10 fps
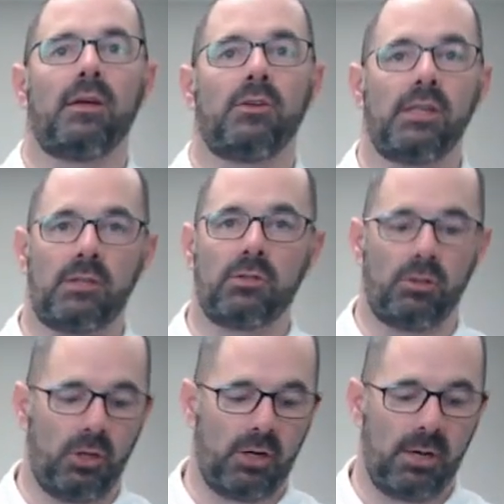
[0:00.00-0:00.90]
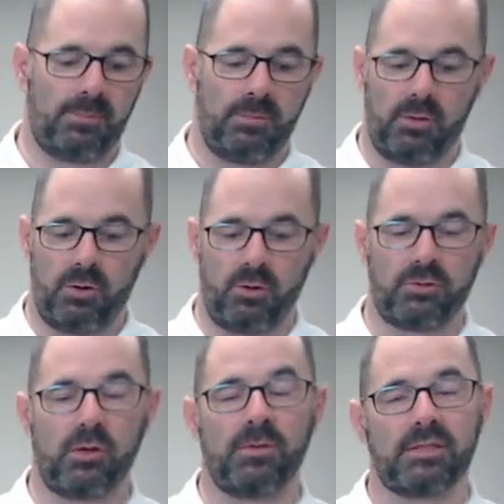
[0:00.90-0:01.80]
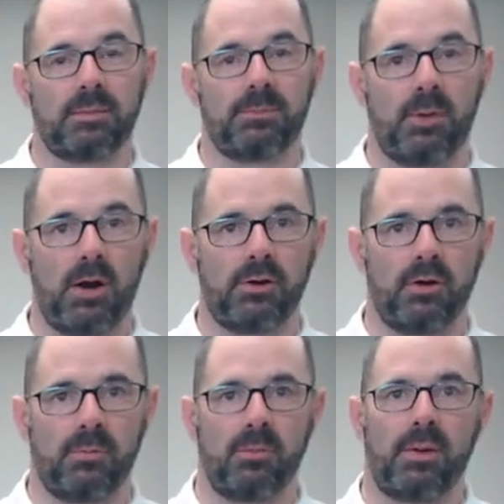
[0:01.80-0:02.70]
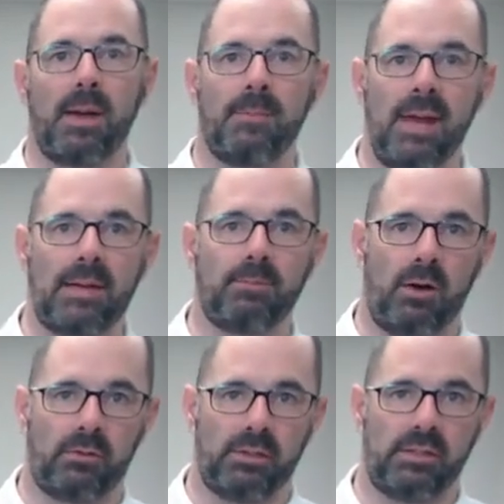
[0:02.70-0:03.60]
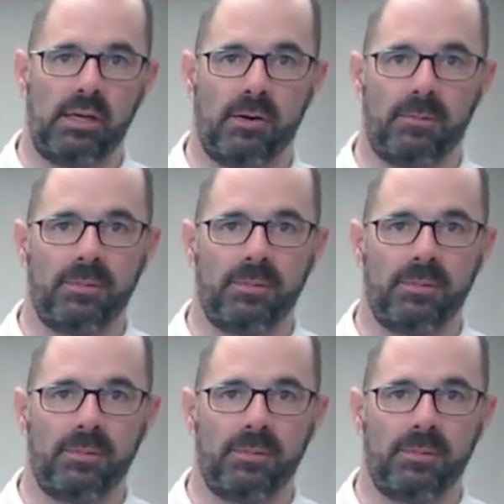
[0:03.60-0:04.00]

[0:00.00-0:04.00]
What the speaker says: you need to look up your service kit part number by make, model, and year.